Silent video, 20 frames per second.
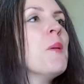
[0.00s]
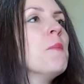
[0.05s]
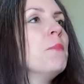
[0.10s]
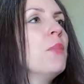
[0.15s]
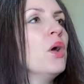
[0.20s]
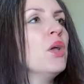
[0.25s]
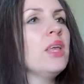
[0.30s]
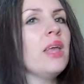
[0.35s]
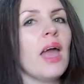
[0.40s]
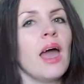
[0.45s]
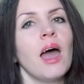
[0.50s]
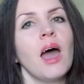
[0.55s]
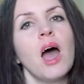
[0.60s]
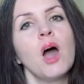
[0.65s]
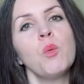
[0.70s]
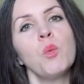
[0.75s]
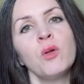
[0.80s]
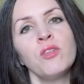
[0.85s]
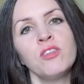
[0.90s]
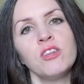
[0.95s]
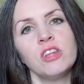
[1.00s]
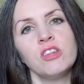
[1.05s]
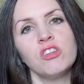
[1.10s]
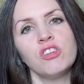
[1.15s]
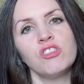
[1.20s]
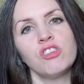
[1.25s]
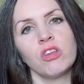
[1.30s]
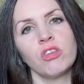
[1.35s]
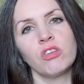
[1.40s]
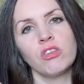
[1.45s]
But yeah, I wanted to
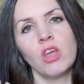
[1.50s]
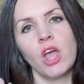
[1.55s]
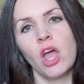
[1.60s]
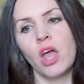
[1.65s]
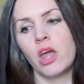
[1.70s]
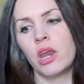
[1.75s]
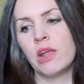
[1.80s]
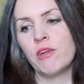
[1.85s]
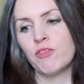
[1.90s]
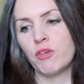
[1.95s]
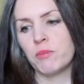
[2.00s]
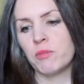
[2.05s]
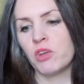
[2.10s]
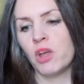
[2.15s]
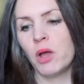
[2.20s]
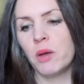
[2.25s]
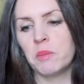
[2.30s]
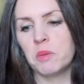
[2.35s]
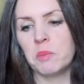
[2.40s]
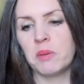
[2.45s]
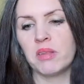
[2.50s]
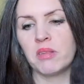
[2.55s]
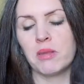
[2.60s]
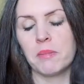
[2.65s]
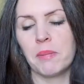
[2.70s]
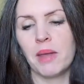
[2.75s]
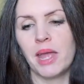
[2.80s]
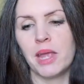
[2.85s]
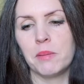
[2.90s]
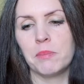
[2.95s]
just turn it from typed bits of
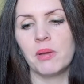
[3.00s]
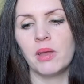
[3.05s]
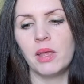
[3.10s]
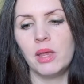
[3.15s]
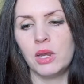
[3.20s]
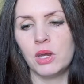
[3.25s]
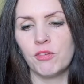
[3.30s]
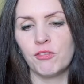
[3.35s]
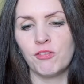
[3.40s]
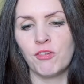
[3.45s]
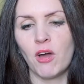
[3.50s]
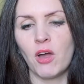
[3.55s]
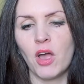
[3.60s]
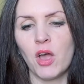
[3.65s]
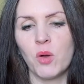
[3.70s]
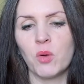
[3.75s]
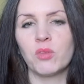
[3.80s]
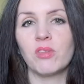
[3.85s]
paper in a file